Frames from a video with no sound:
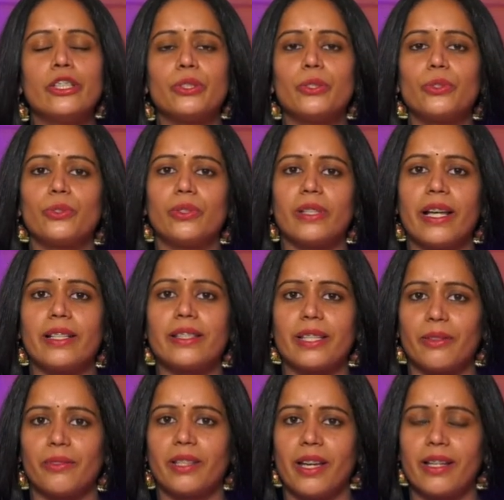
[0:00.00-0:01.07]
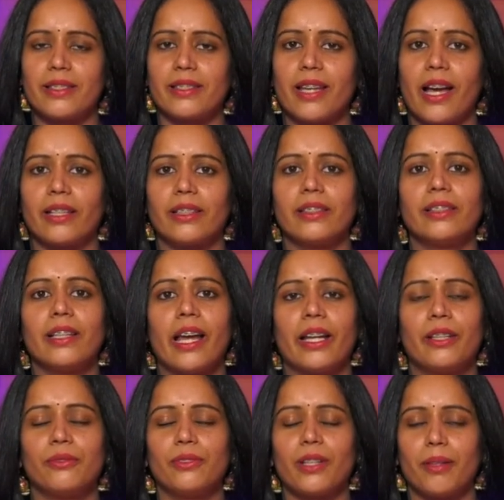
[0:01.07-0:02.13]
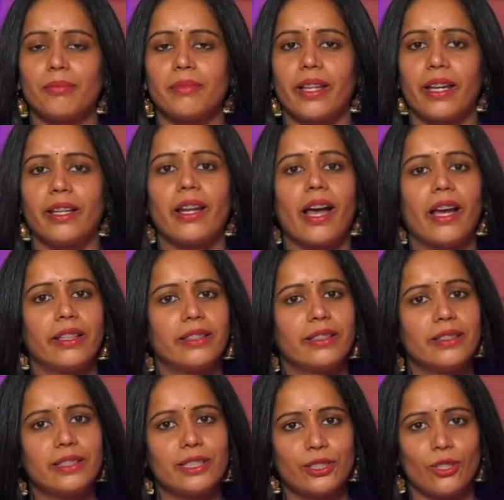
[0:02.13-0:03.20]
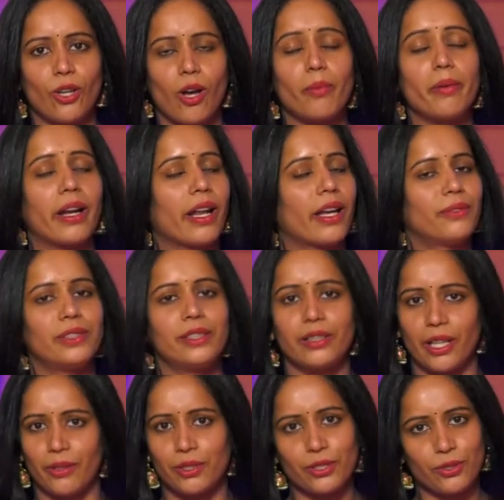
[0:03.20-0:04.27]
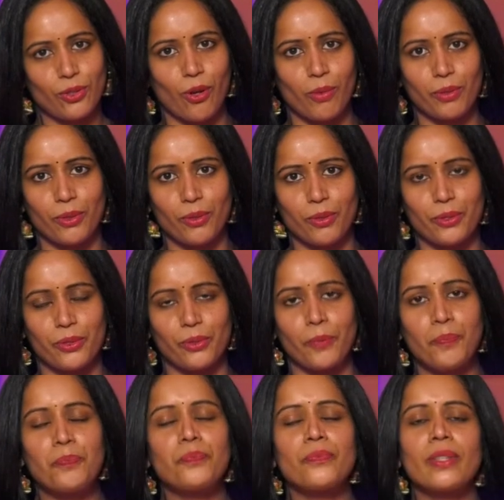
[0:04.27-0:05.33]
So July 7th I started, and from then I didn't stop, and I will never stop it also.